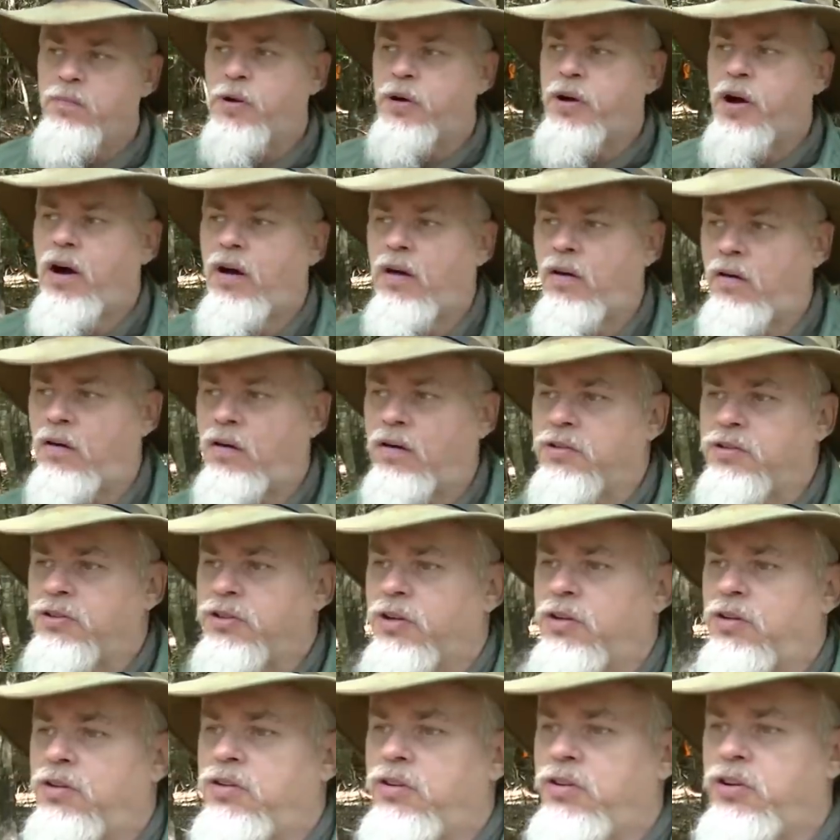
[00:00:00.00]
Because
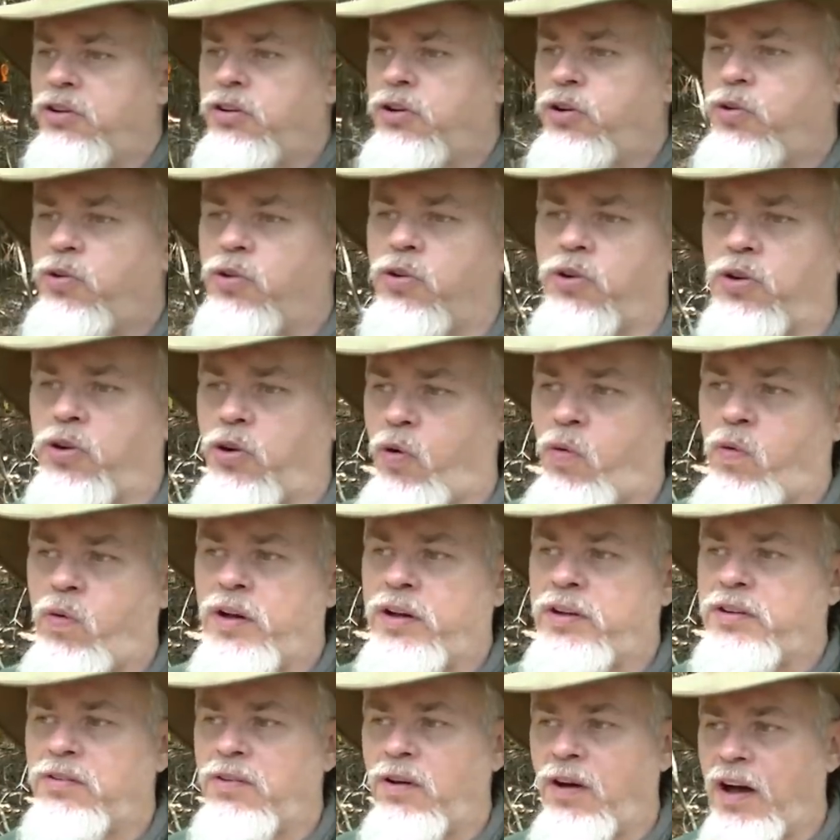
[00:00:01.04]
you're
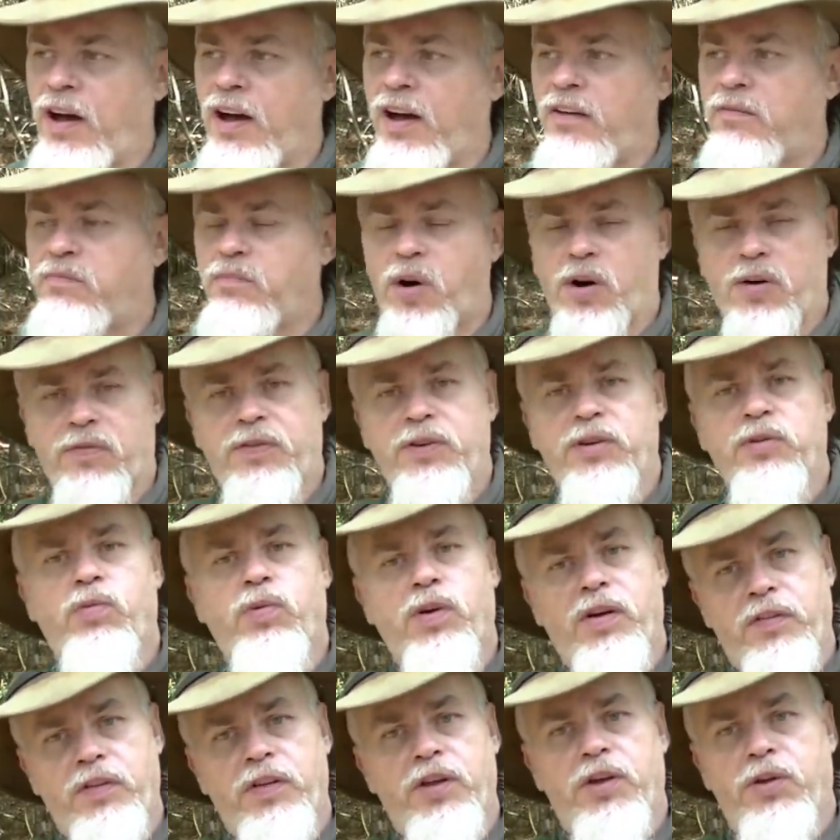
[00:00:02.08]
going to have Murphy
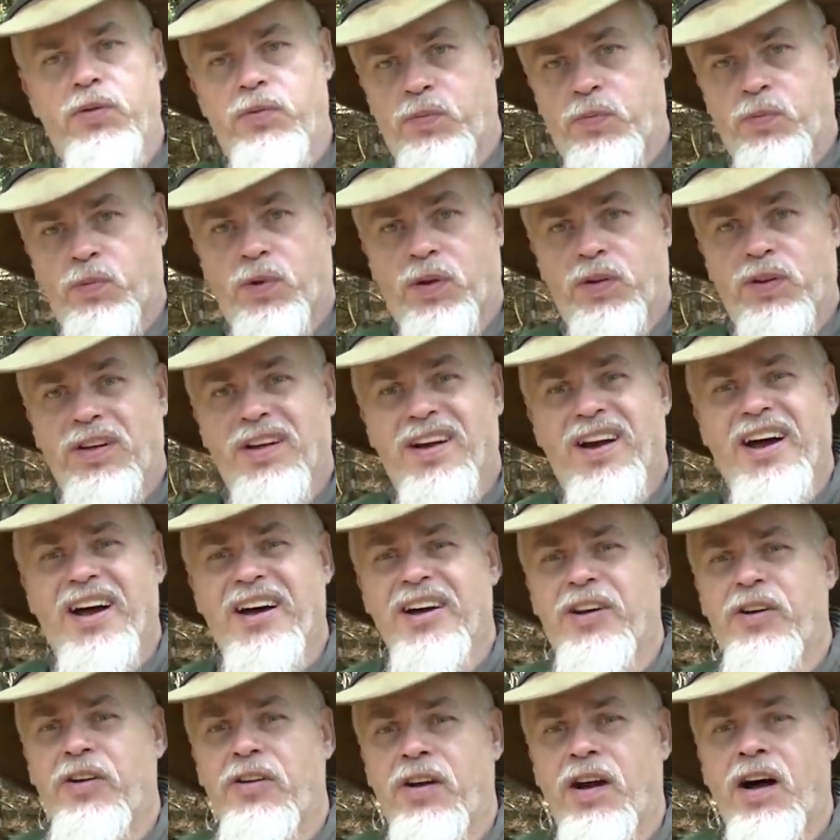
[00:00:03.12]
with you, whether you
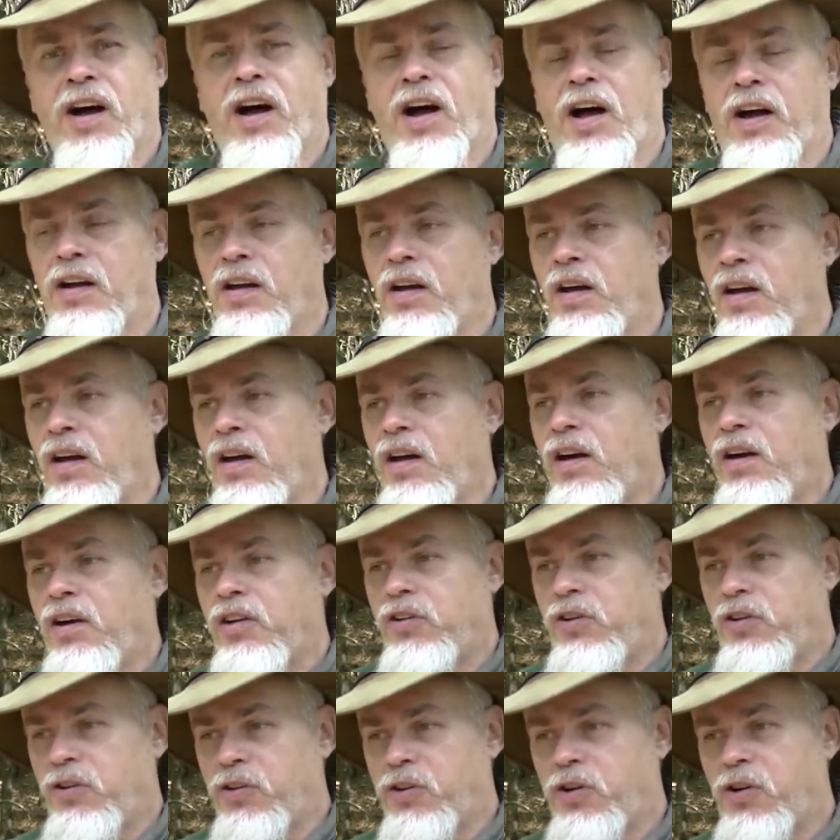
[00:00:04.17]
like it or not.
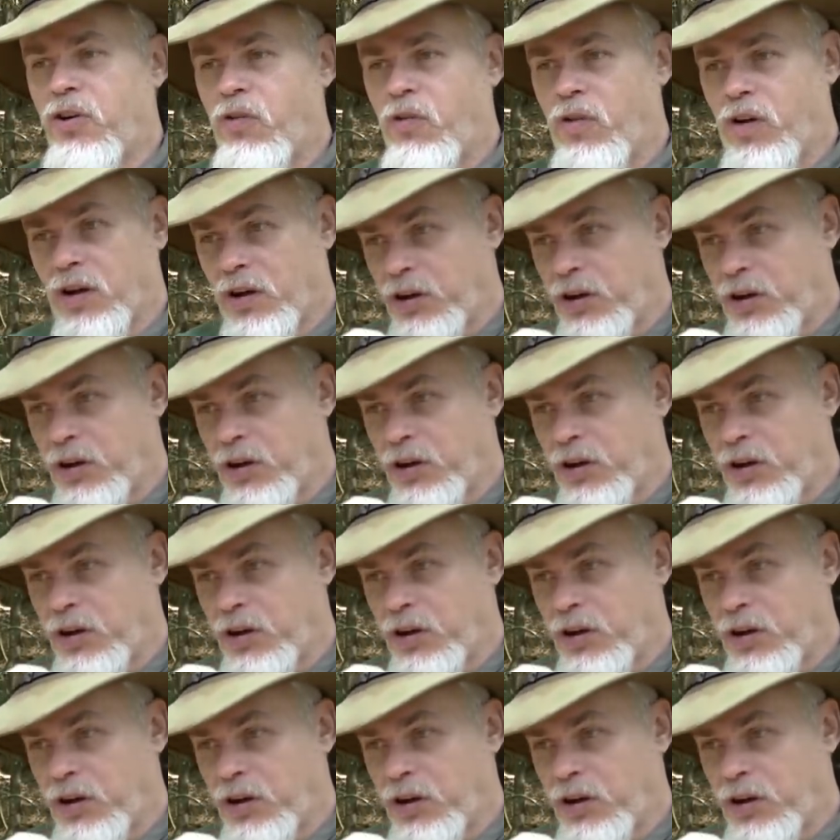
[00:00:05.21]
You're going to